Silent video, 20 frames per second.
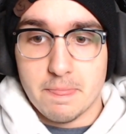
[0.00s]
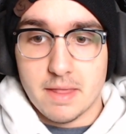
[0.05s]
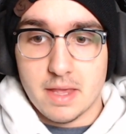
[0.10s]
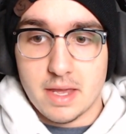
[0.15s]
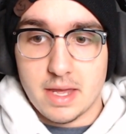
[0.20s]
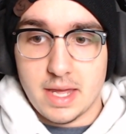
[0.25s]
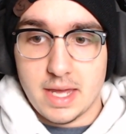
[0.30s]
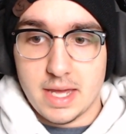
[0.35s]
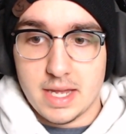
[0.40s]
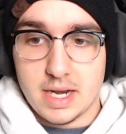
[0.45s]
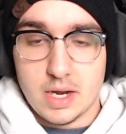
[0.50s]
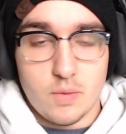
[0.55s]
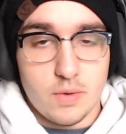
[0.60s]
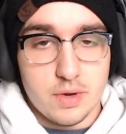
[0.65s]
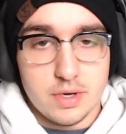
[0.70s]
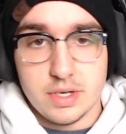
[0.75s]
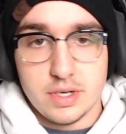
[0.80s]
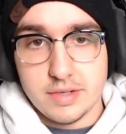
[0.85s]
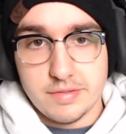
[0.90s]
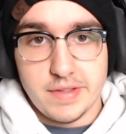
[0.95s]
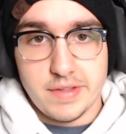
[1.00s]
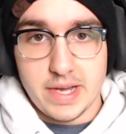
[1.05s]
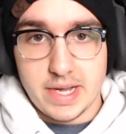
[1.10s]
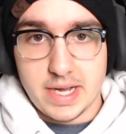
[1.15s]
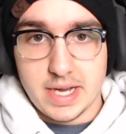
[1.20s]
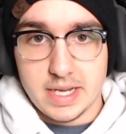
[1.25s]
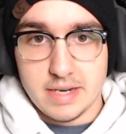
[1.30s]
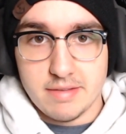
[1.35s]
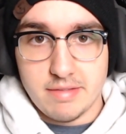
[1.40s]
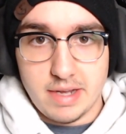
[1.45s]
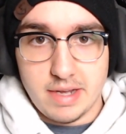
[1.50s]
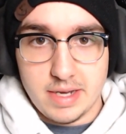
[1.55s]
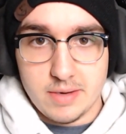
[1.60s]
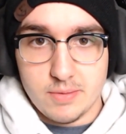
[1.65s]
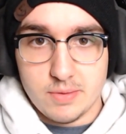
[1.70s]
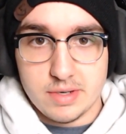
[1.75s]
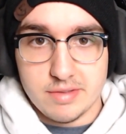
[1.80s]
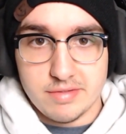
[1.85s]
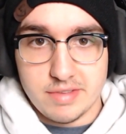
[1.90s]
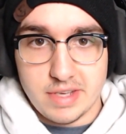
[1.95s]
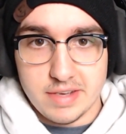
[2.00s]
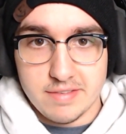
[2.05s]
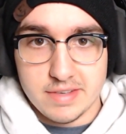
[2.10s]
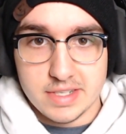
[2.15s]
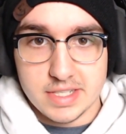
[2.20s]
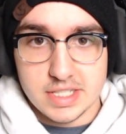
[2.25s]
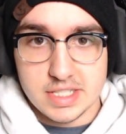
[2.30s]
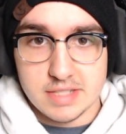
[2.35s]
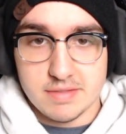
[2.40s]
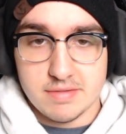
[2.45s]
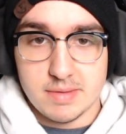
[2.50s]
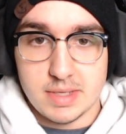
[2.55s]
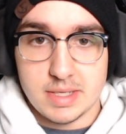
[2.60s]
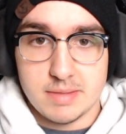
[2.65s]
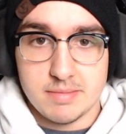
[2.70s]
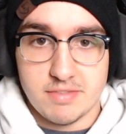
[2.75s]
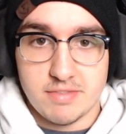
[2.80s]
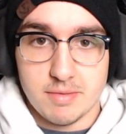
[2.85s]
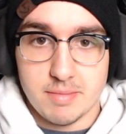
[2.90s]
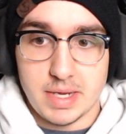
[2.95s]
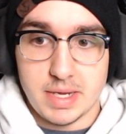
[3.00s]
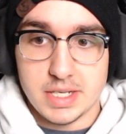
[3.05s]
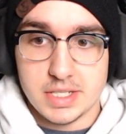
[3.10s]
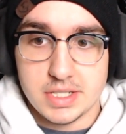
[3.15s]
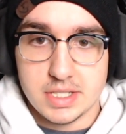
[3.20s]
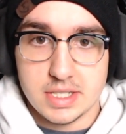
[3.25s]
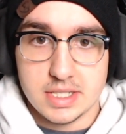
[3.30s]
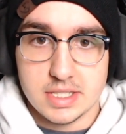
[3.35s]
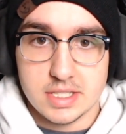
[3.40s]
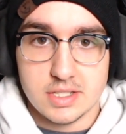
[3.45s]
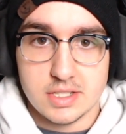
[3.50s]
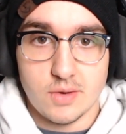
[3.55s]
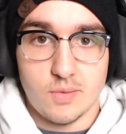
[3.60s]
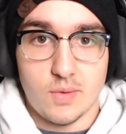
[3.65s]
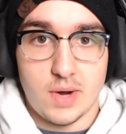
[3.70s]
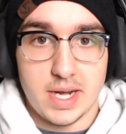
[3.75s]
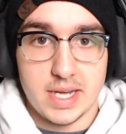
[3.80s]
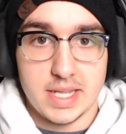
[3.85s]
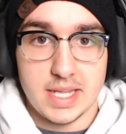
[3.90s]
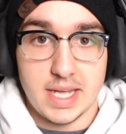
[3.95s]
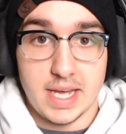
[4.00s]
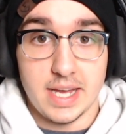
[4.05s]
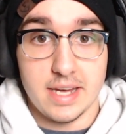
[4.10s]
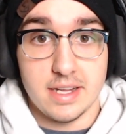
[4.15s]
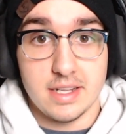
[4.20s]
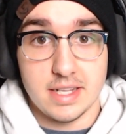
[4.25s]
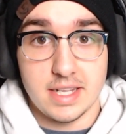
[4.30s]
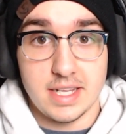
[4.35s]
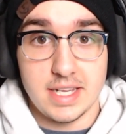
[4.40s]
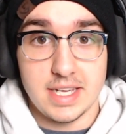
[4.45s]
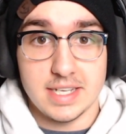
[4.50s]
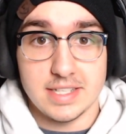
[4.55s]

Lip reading: And I wonder if that kind of would have given us some information as to why the hell he is